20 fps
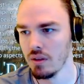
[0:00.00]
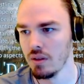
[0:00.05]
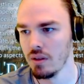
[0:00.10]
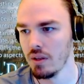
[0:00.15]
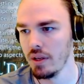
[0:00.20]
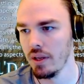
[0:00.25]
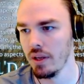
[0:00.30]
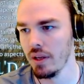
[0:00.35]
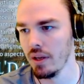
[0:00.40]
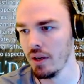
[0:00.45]

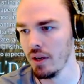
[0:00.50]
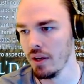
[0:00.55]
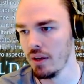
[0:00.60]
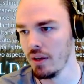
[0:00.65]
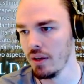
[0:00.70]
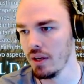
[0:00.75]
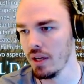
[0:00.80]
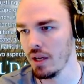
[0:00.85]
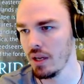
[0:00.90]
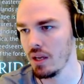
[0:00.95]
And
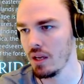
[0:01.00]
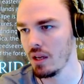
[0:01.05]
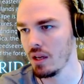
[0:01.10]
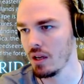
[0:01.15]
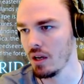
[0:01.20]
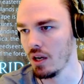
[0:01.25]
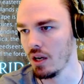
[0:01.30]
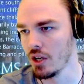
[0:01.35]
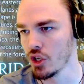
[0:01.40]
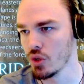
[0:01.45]
a
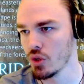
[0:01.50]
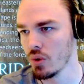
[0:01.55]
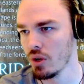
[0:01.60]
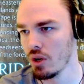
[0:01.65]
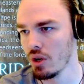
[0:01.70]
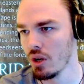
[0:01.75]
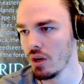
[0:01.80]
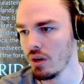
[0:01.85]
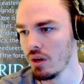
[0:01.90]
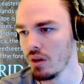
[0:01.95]

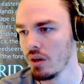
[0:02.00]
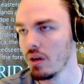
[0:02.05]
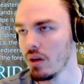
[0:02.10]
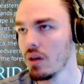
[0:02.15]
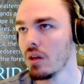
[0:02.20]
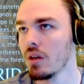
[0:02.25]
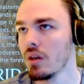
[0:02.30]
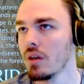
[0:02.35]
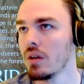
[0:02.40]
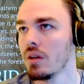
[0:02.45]
conjurer.
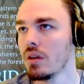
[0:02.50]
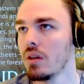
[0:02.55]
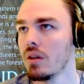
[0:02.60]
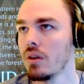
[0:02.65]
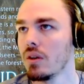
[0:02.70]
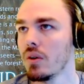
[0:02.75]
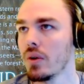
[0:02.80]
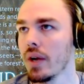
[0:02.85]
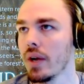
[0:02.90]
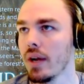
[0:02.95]

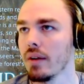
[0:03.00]
Okay.